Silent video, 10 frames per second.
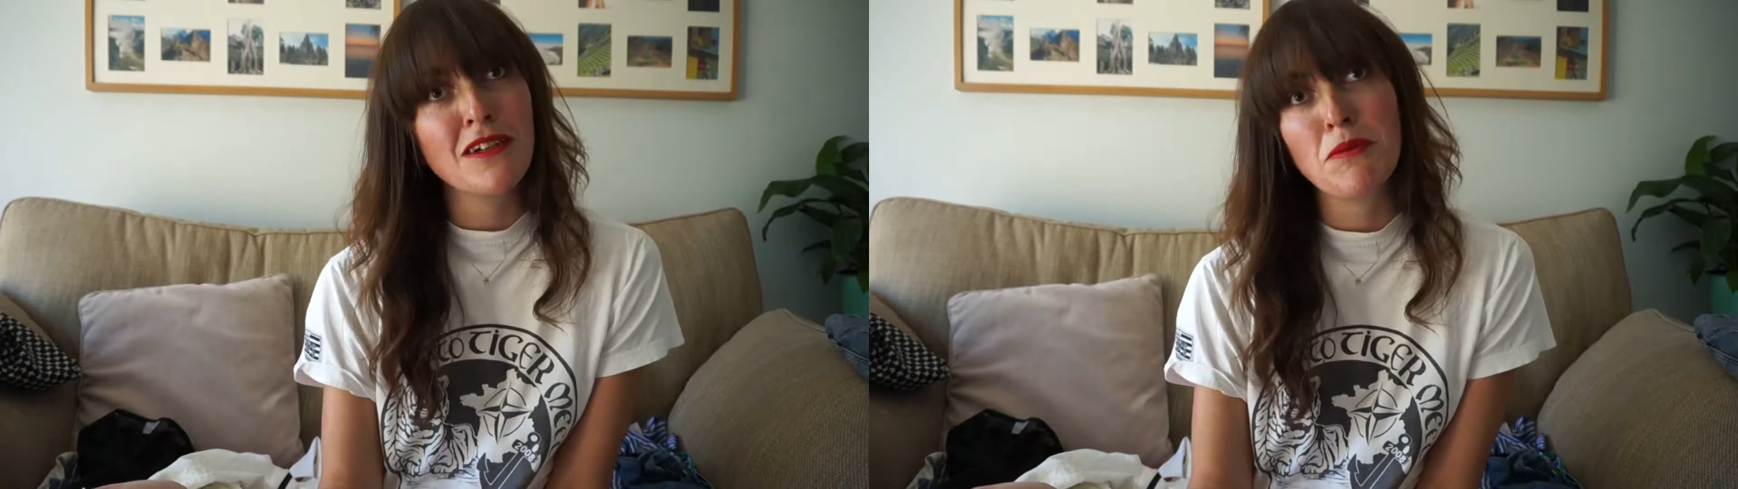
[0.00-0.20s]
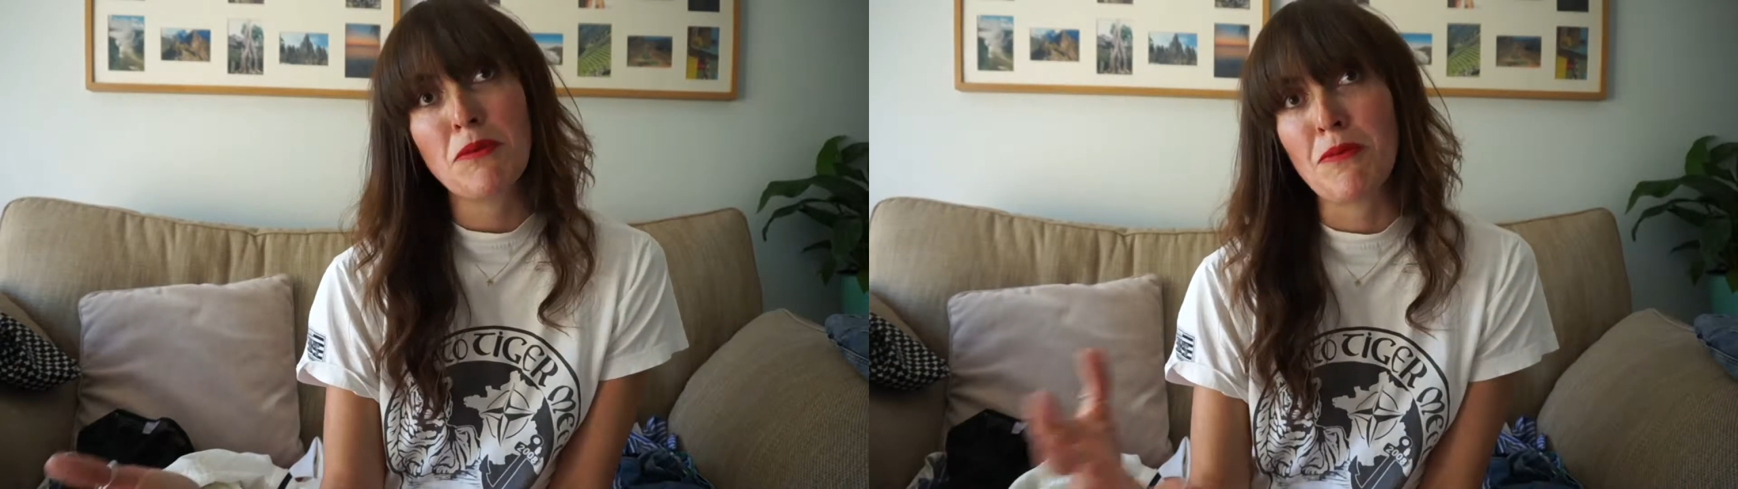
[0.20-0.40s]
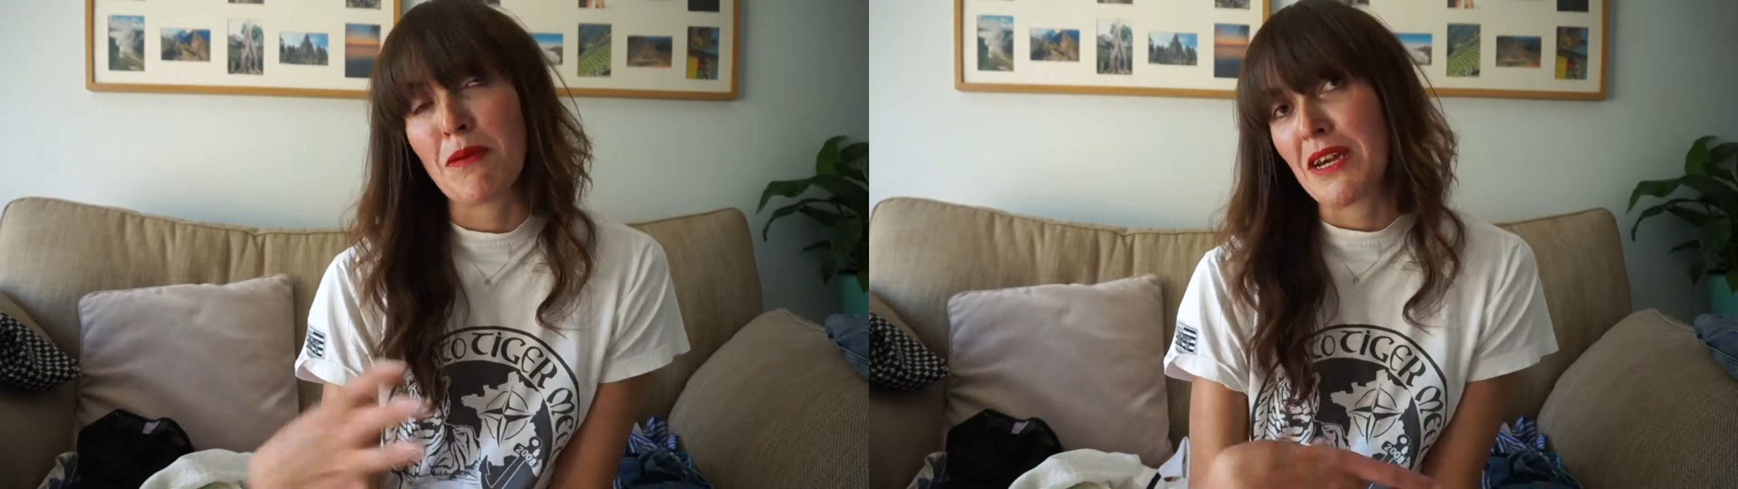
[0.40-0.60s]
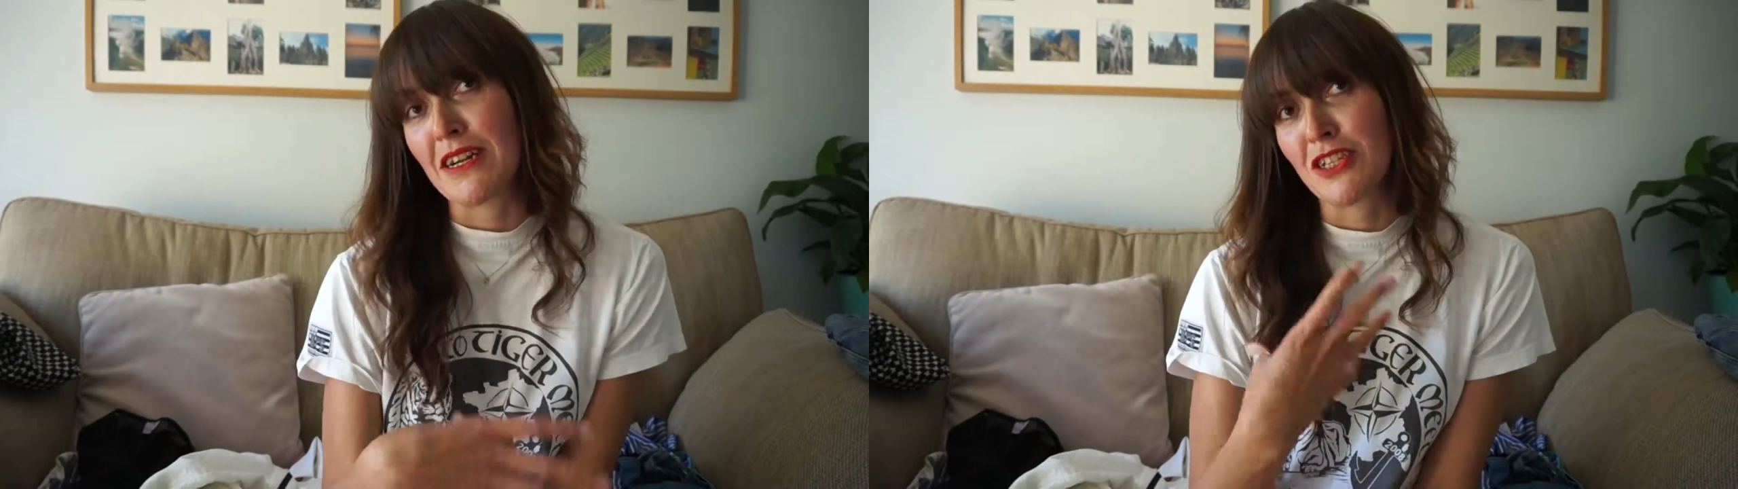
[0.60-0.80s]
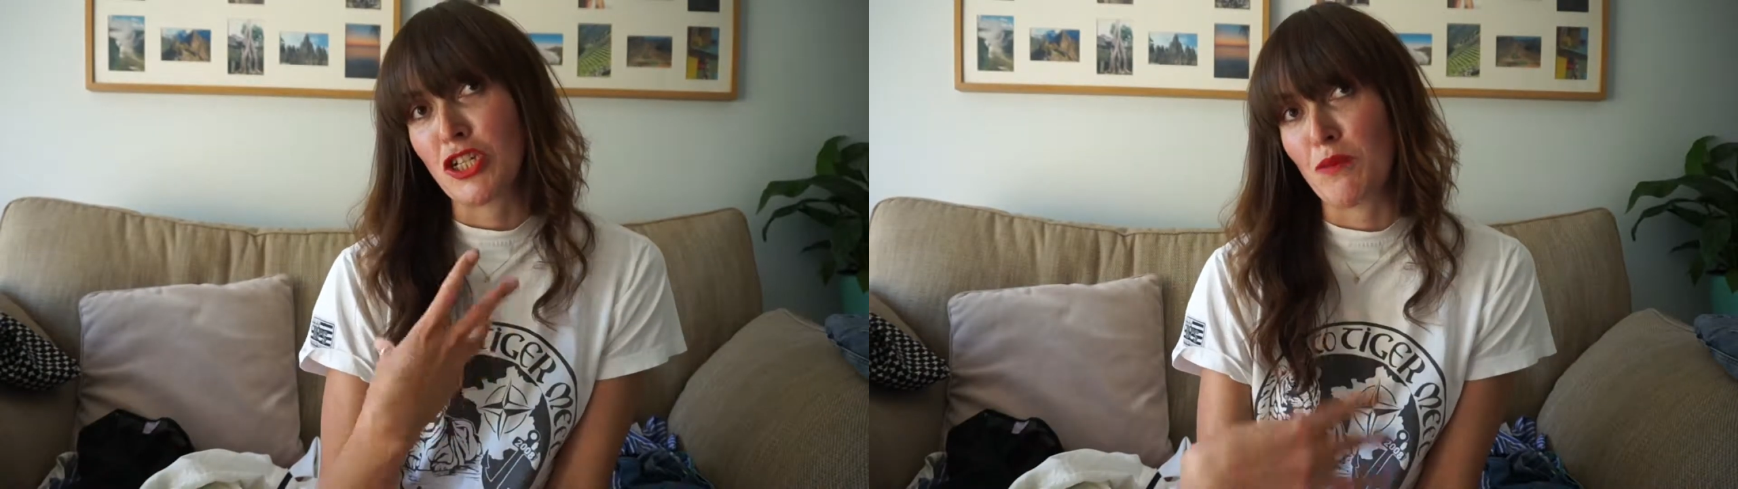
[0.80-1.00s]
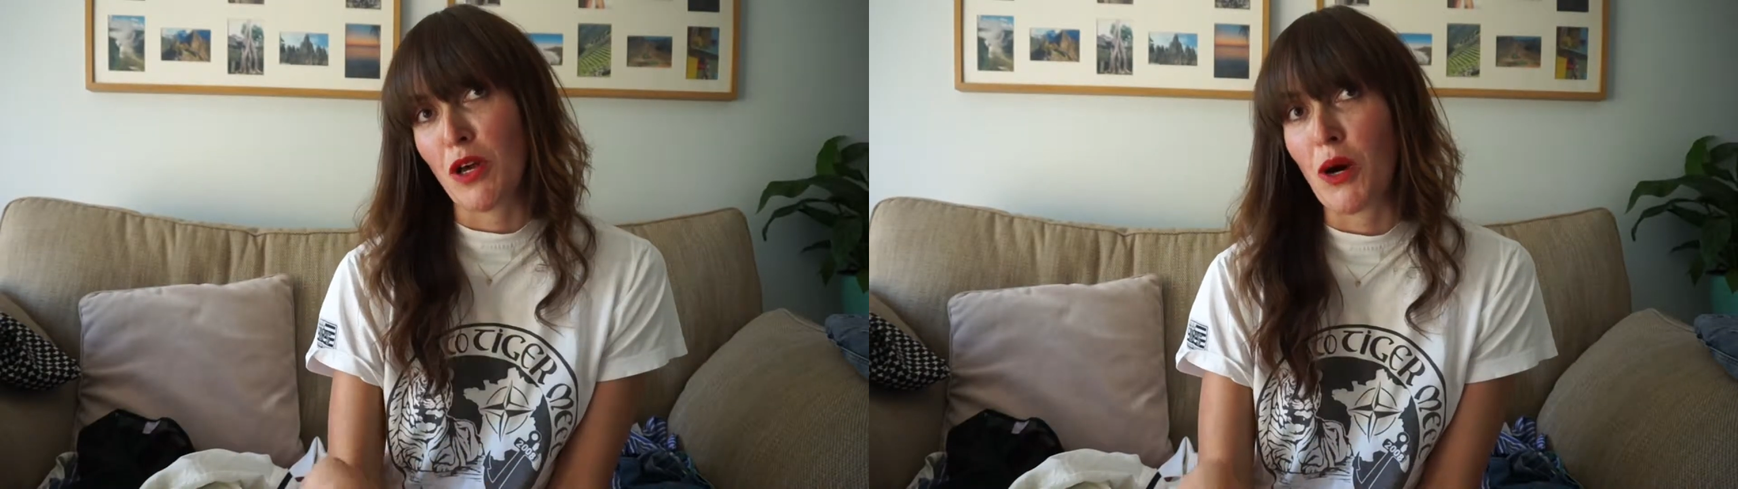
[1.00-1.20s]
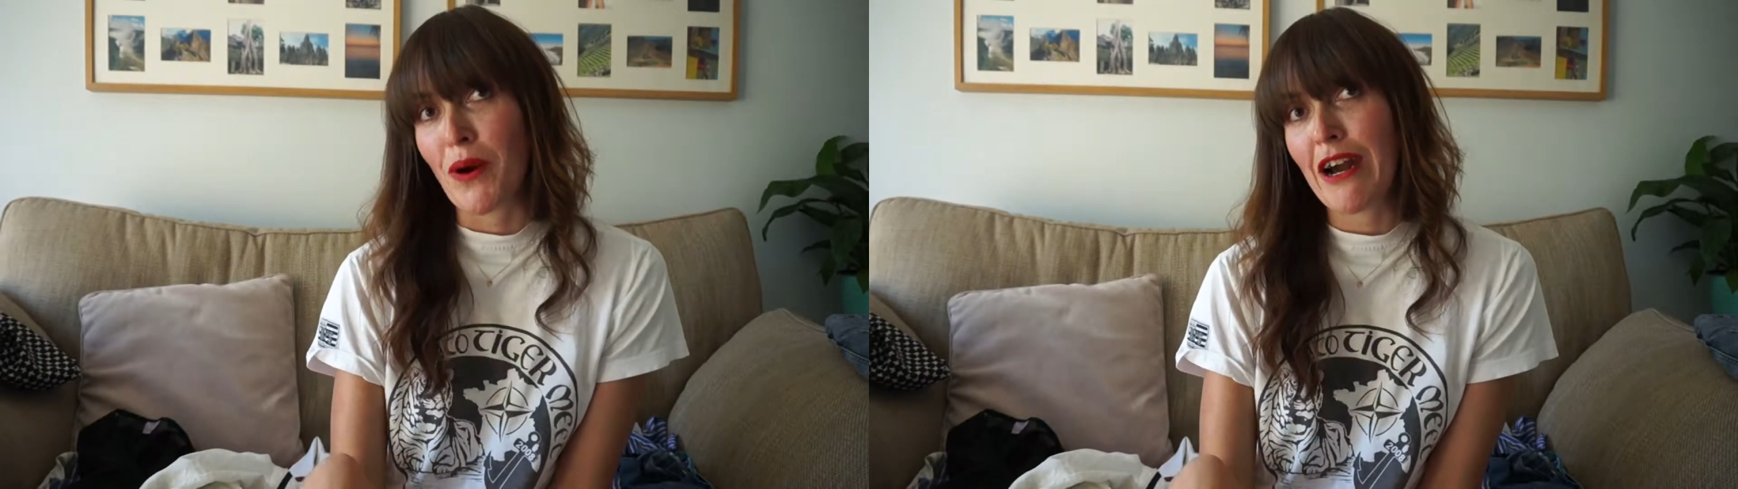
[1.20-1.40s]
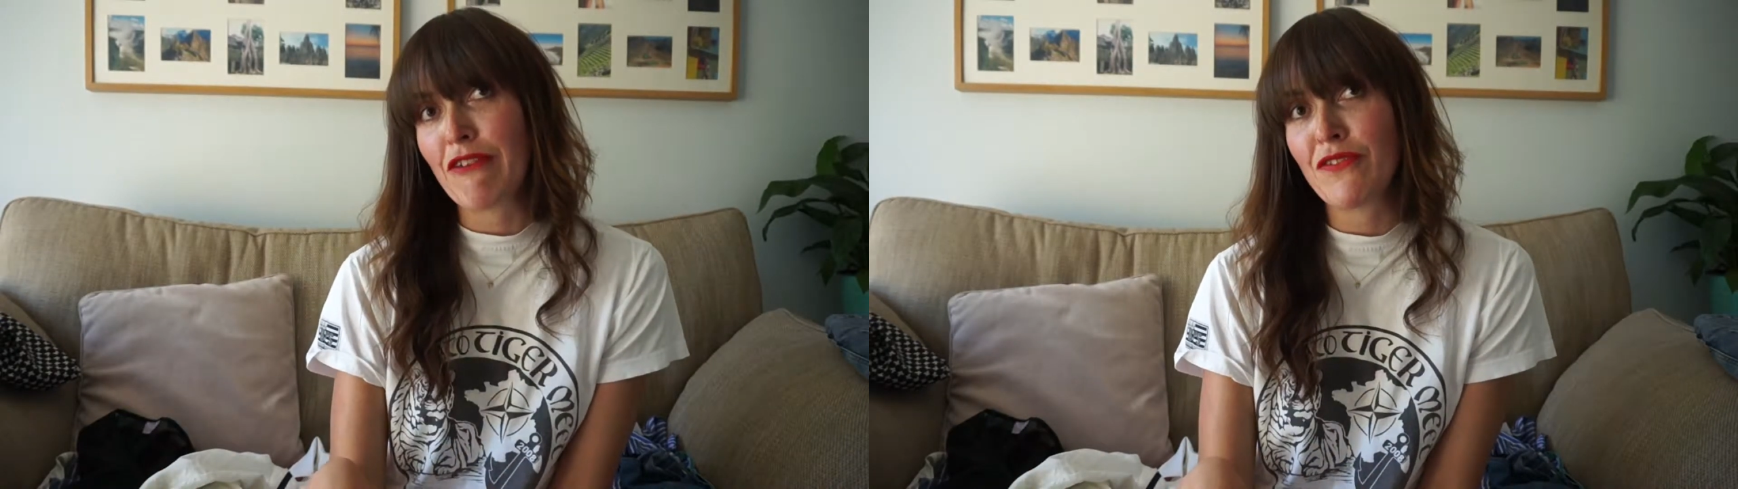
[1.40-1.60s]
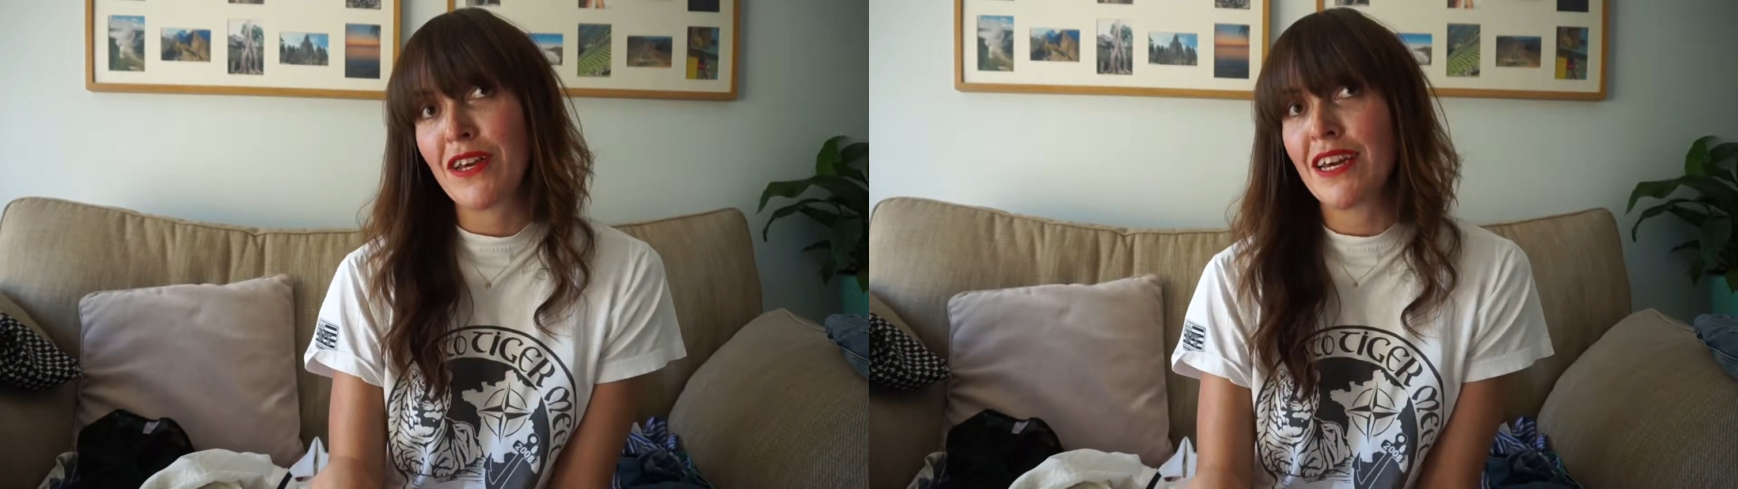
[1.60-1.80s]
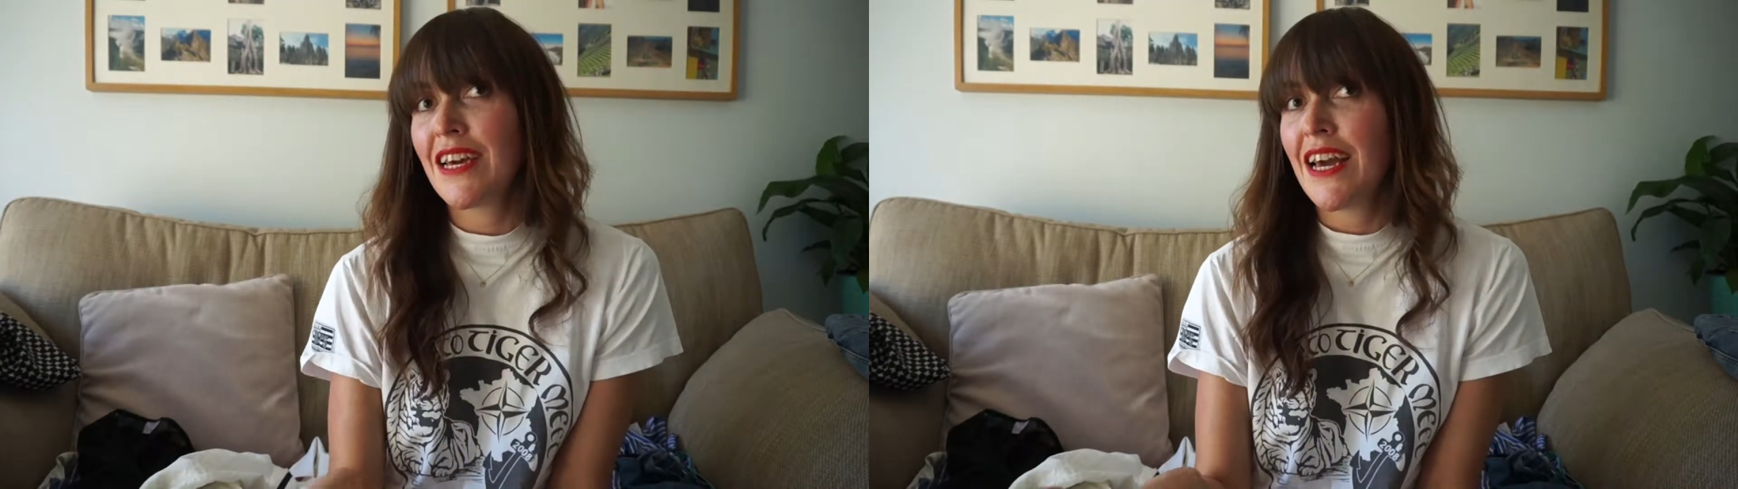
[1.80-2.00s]
because people might be able to shop the whole
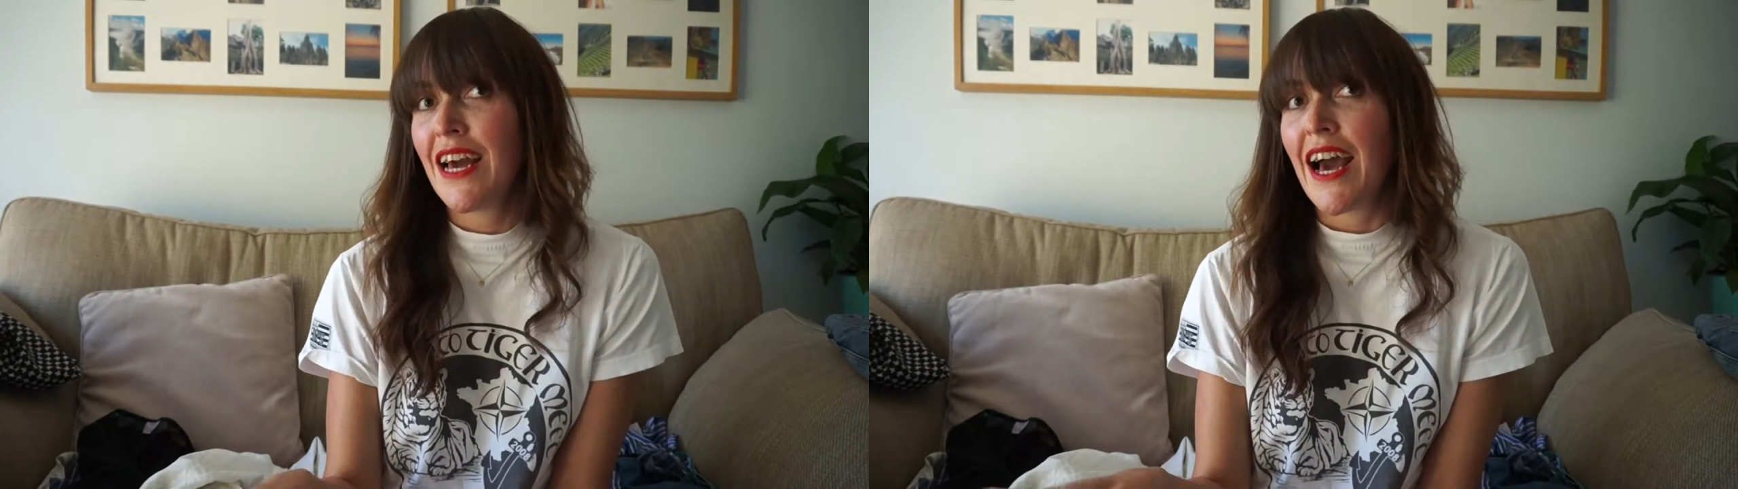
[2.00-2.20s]
outfit,